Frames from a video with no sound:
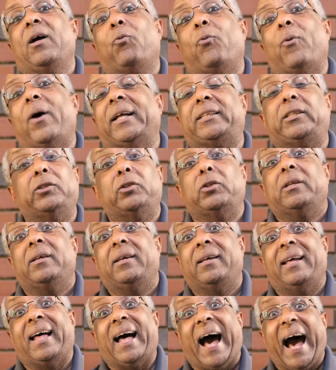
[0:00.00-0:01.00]
what
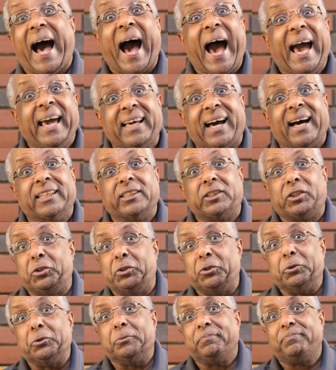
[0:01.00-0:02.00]
I can't
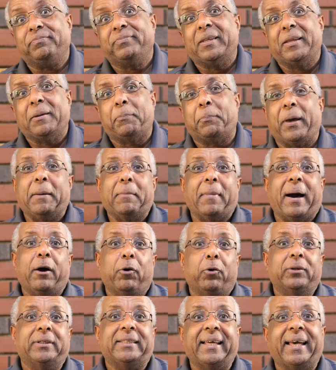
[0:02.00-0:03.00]
do, pay my
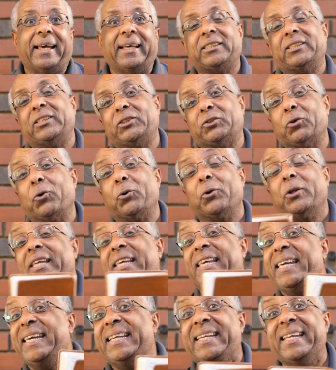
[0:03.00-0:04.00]
own debt. So
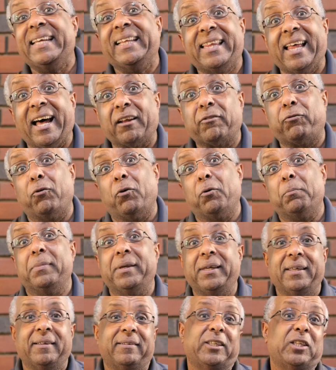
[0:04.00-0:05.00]
He did that for
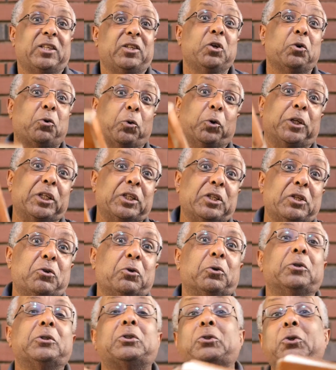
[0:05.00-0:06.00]
me. You couldn't
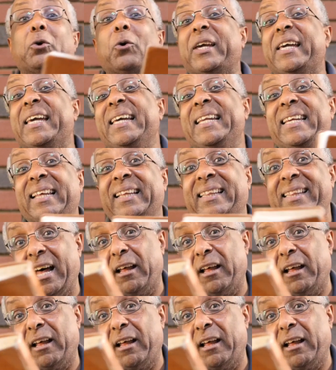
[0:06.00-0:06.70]
do, so He did